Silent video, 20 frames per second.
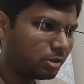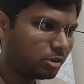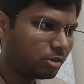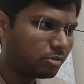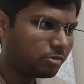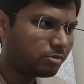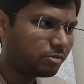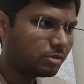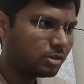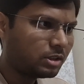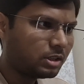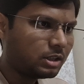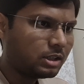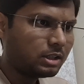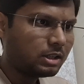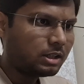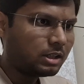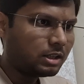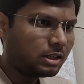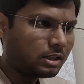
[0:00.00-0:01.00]
of
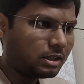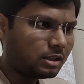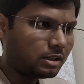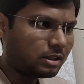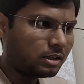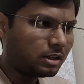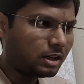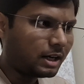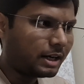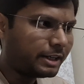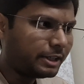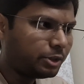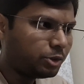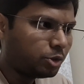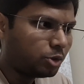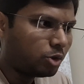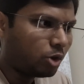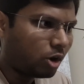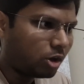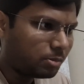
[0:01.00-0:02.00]

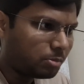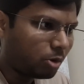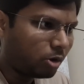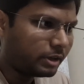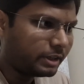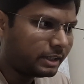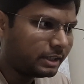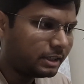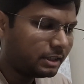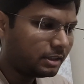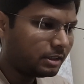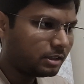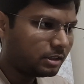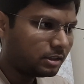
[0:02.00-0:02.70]
req.body